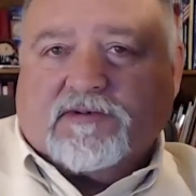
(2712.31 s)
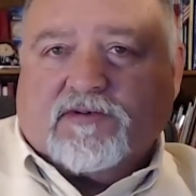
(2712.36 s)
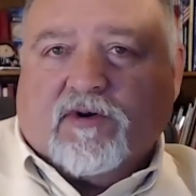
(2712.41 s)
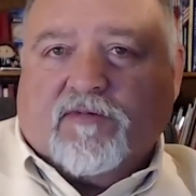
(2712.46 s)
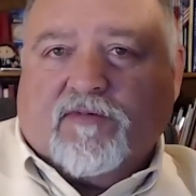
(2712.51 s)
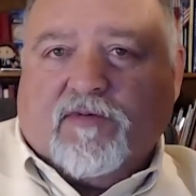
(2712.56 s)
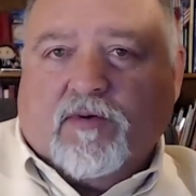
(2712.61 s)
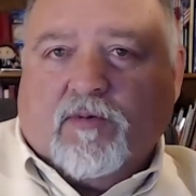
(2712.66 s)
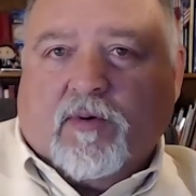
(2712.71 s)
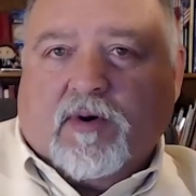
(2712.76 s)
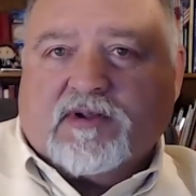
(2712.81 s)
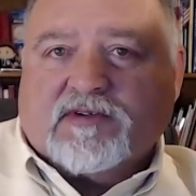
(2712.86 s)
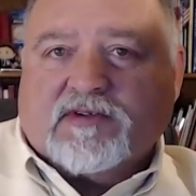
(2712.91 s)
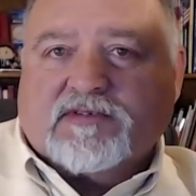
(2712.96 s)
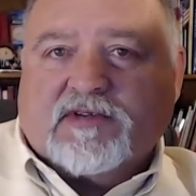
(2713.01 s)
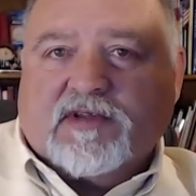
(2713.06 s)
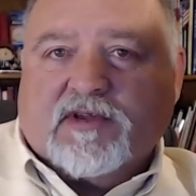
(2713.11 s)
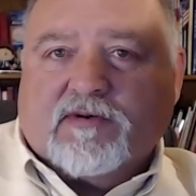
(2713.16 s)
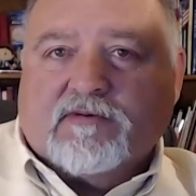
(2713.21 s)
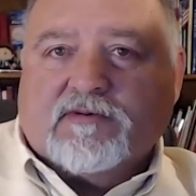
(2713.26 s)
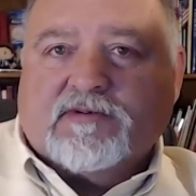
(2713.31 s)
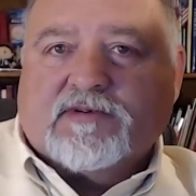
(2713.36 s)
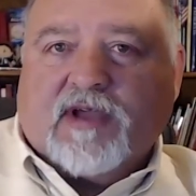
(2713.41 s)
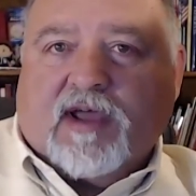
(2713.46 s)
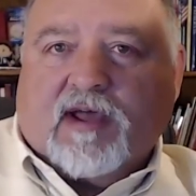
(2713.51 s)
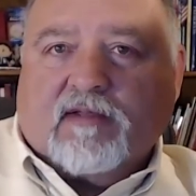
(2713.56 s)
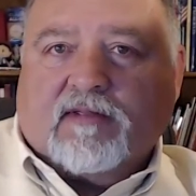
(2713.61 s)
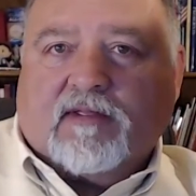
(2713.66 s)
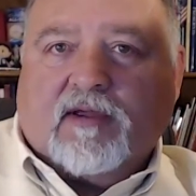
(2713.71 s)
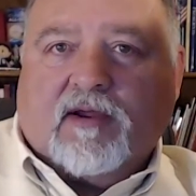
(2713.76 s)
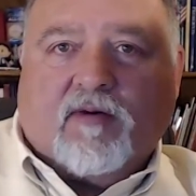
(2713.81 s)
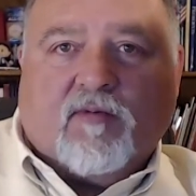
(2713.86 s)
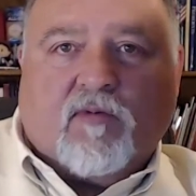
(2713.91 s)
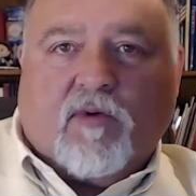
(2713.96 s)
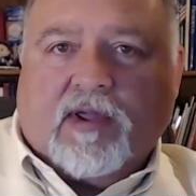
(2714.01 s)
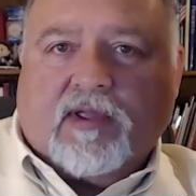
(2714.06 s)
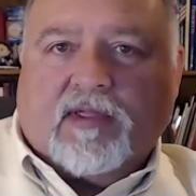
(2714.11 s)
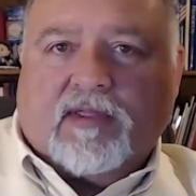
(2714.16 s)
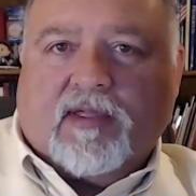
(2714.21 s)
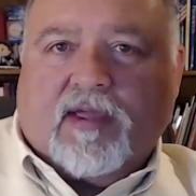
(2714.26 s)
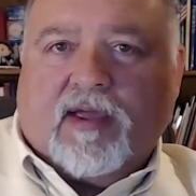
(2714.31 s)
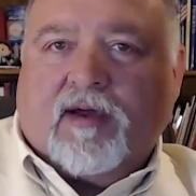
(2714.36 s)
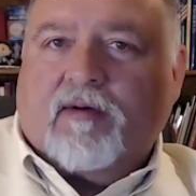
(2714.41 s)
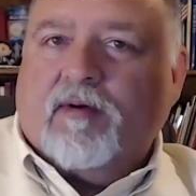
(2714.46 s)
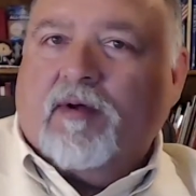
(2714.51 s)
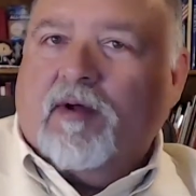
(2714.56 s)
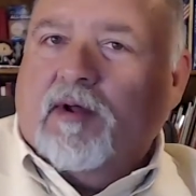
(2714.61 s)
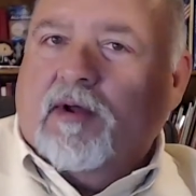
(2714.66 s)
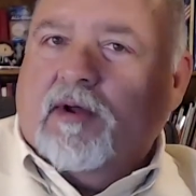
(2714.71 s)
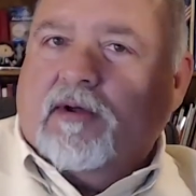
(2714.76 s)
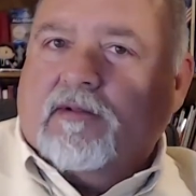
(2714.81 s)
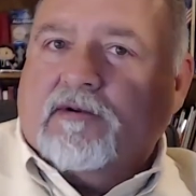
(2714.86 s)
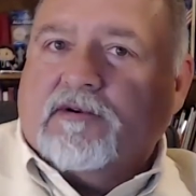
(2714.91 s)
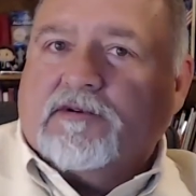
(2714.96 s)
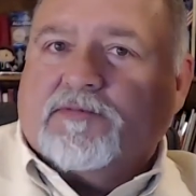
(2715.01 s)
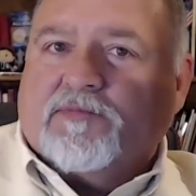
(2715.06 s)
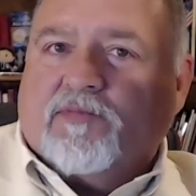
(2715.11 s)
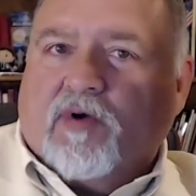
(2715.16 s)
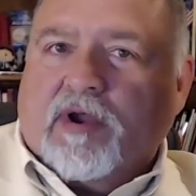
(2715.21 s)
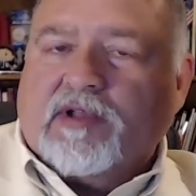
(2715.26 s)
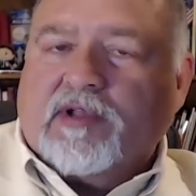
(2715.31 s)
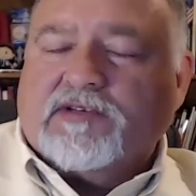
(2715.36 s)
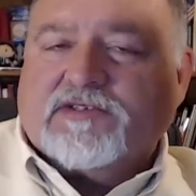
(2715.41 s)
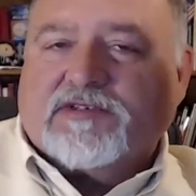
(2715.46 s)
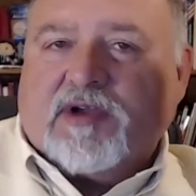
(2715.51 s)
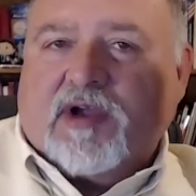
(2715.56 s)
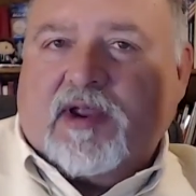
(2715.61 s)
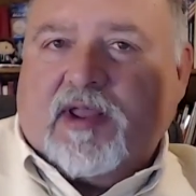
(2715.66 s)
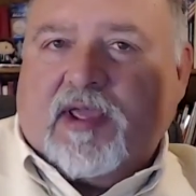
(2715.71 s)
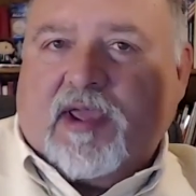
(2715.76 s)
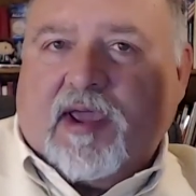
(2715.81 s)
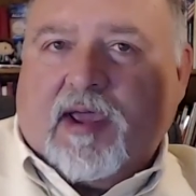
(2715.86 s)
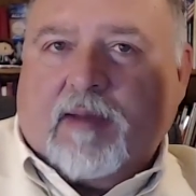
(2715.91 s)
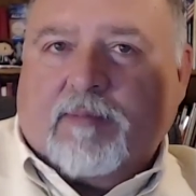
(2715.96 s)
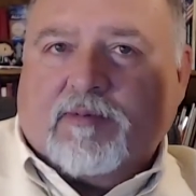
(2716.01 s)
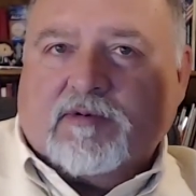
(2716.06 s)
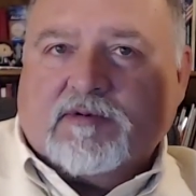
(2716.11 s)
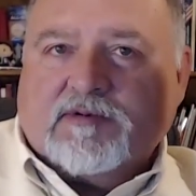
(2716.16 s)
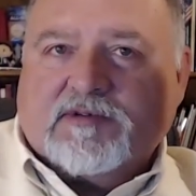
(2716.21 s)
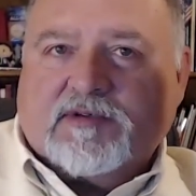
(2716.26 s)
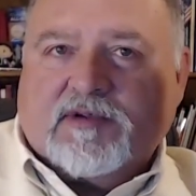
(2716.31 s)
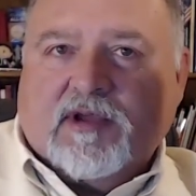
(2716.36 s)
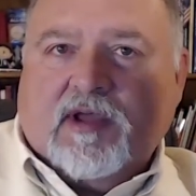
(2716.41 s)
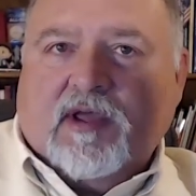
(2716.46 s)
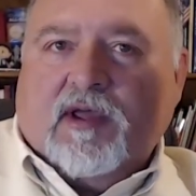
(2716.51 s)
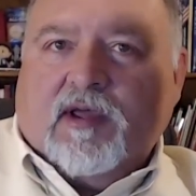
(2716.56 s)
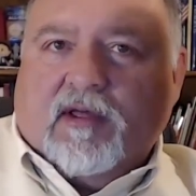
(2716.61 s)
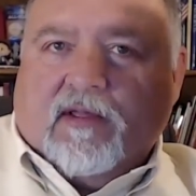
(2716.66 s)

So if you want to see who's out there right now, those bright, shiny apples,